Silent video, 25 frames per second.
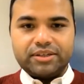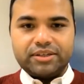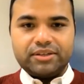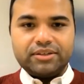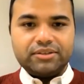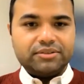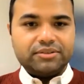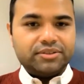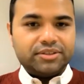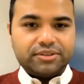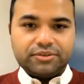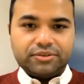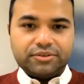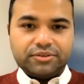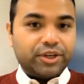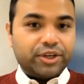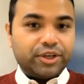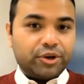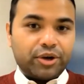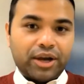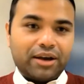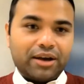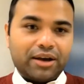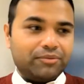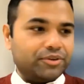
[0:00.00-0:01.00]
And
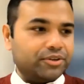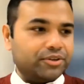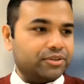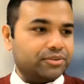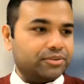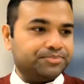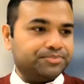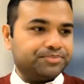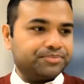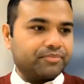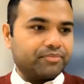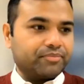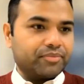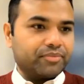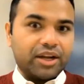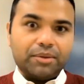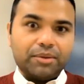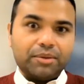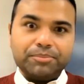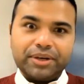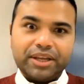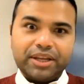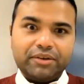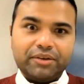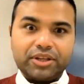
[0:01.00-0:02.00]
when you have a
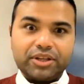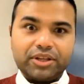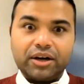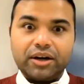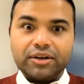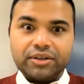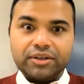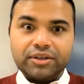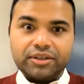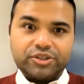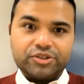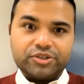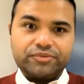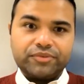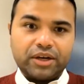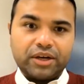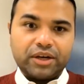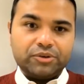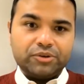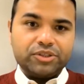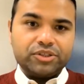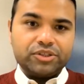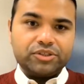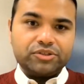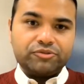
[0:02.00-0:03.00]
company with hundreds of
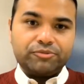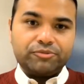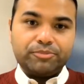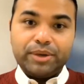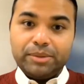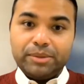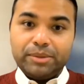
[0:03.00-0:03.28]
thousands